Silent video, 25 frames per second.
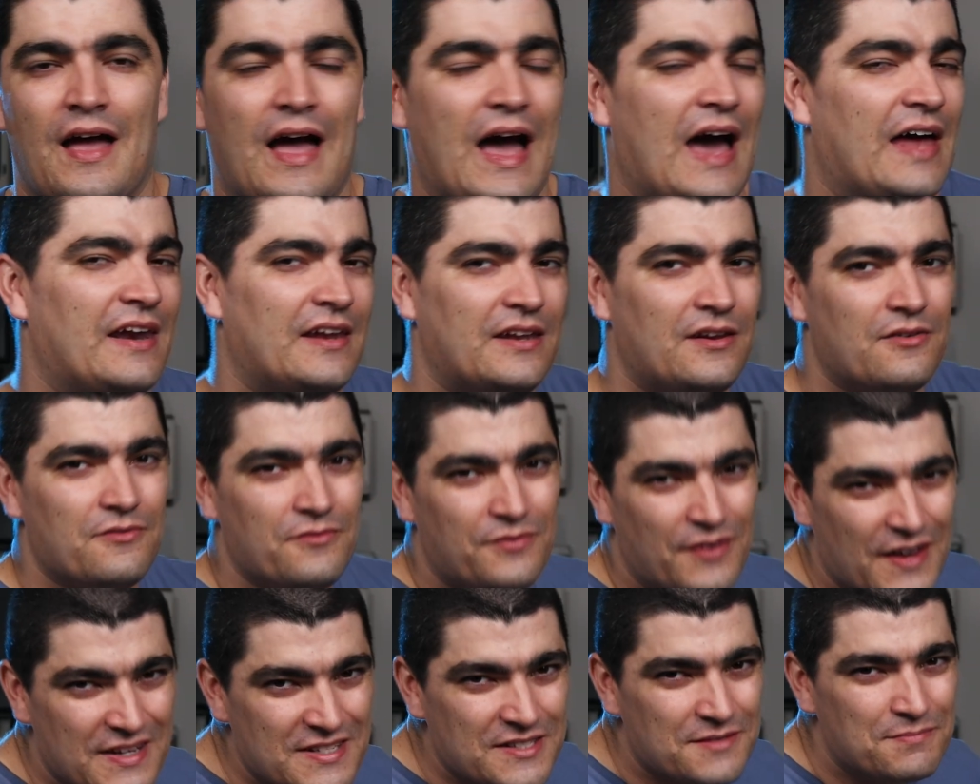And an
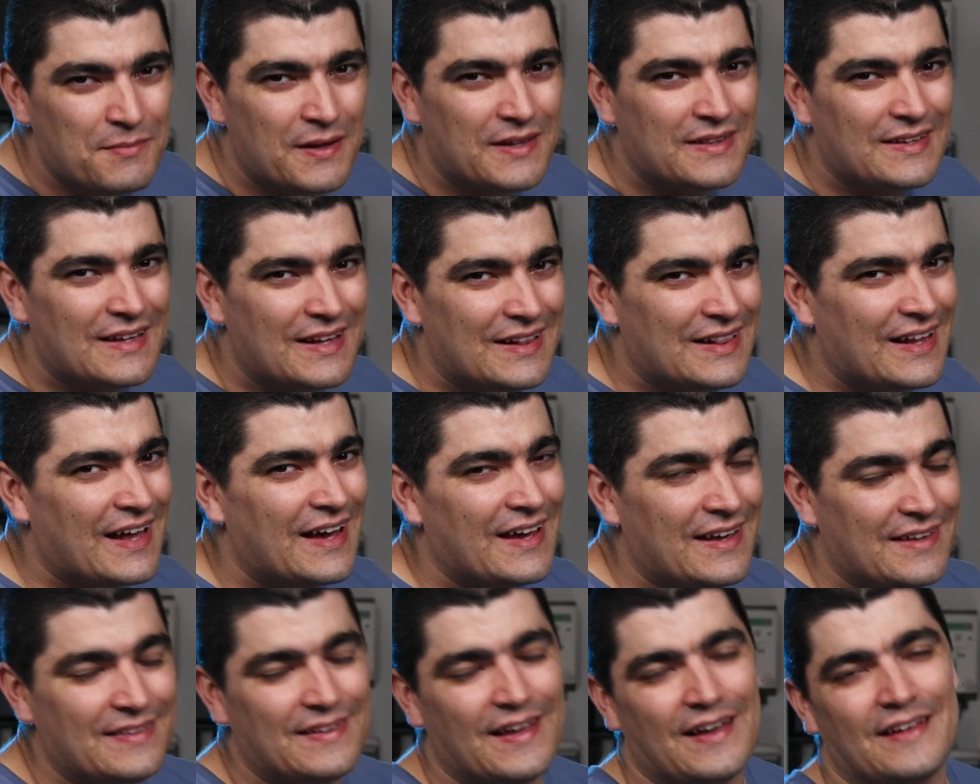investment
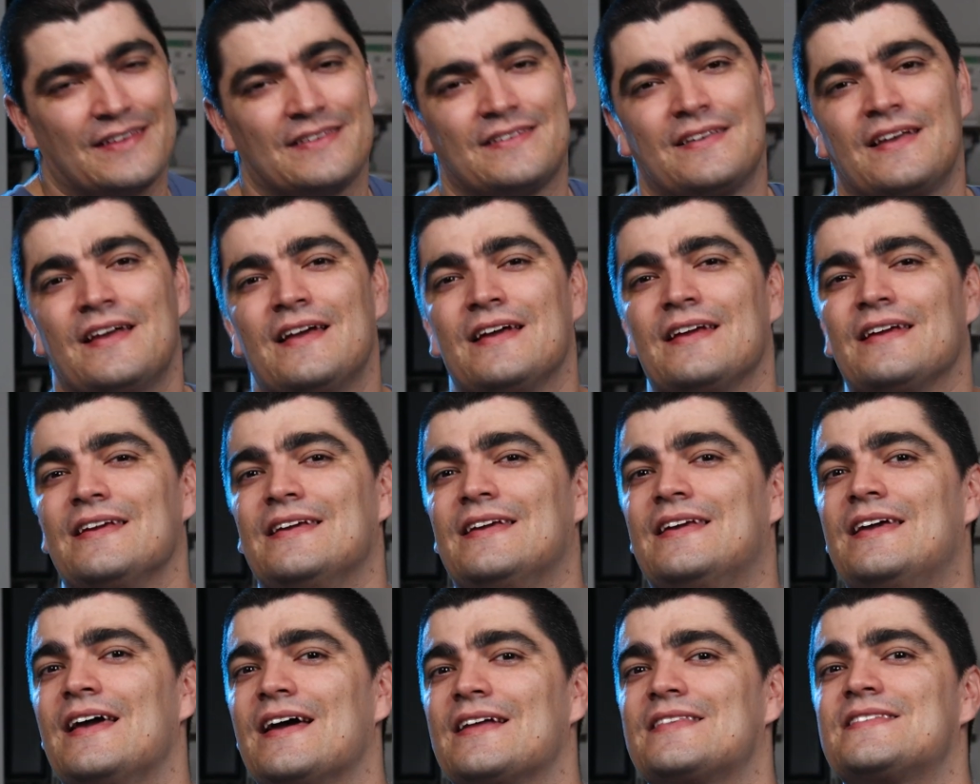like that
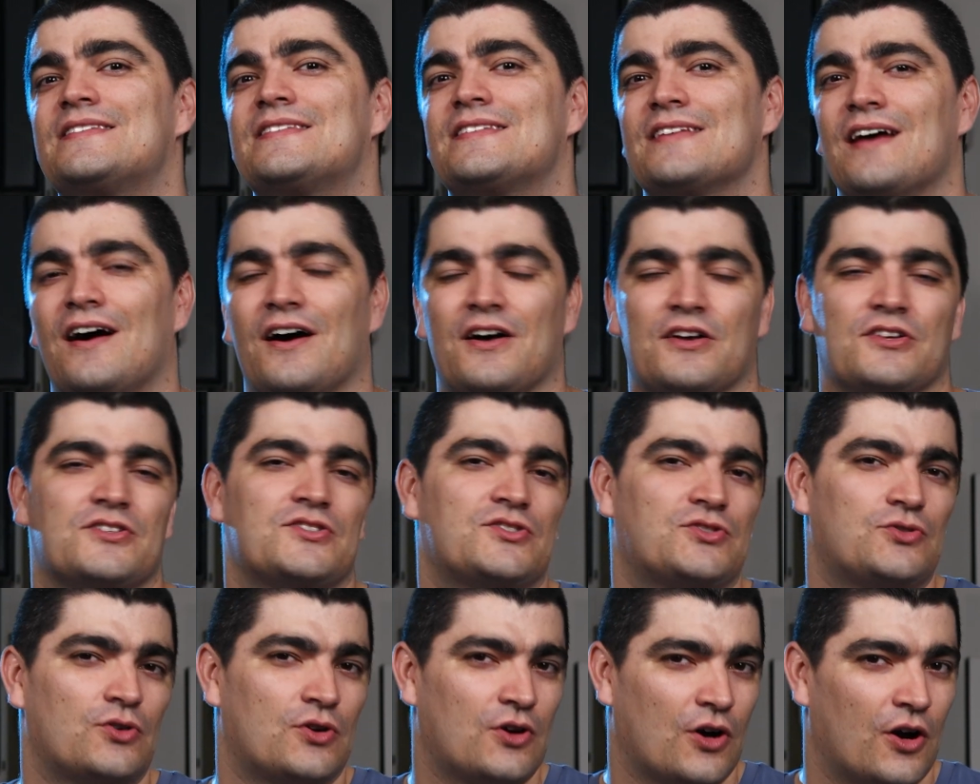gets us
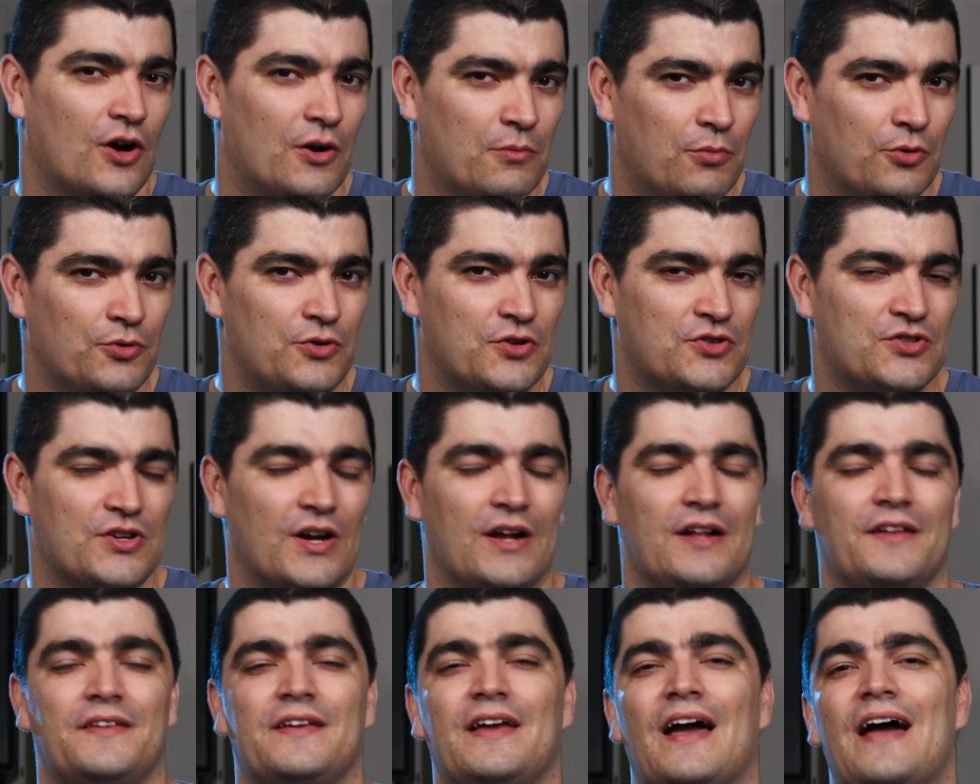to carbon
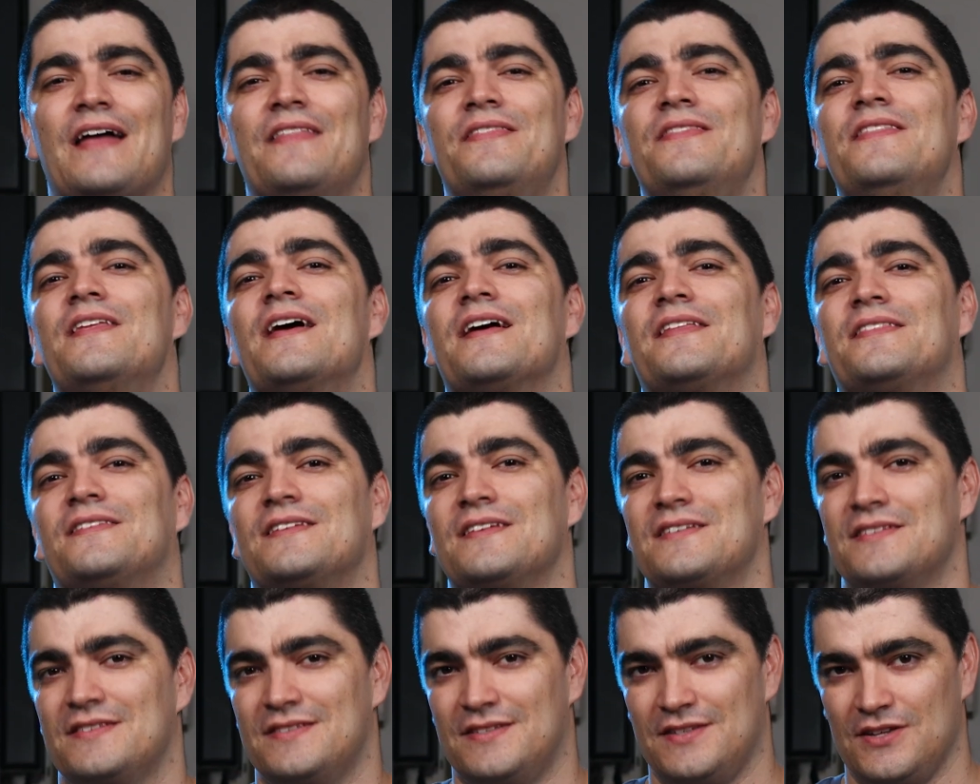neutrality and net
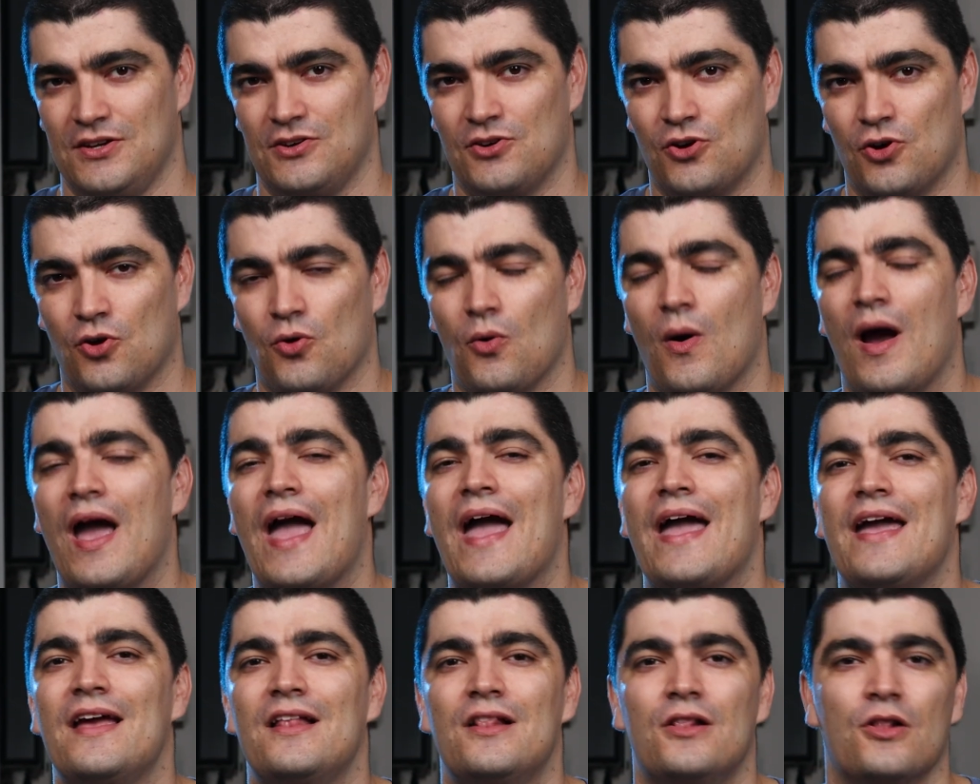zero
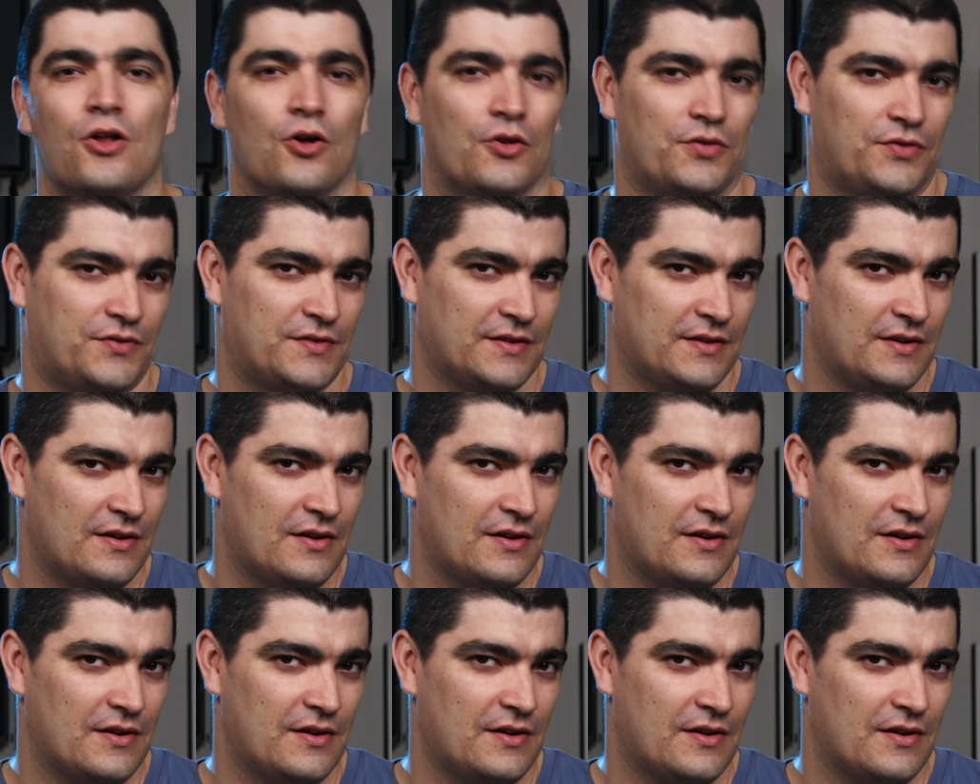a lot